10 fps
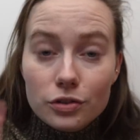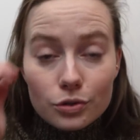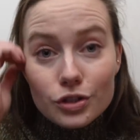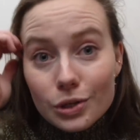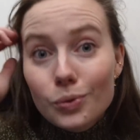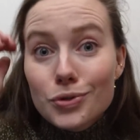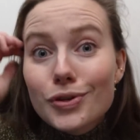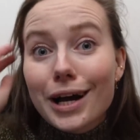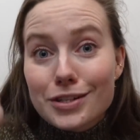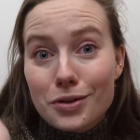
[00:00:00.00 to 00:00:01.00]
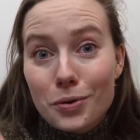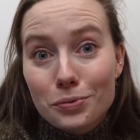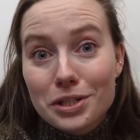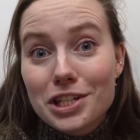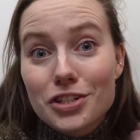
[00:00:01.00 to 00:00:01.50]
So she also has a whole
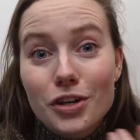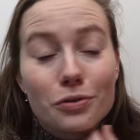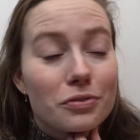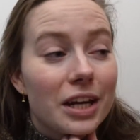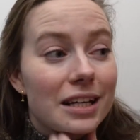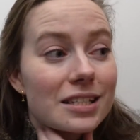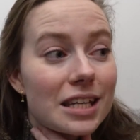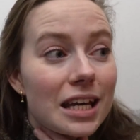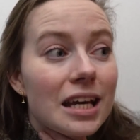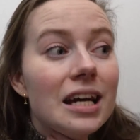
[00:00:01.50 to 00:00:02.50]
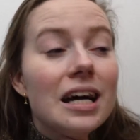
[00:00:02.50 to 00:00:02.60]
reading journal for next year.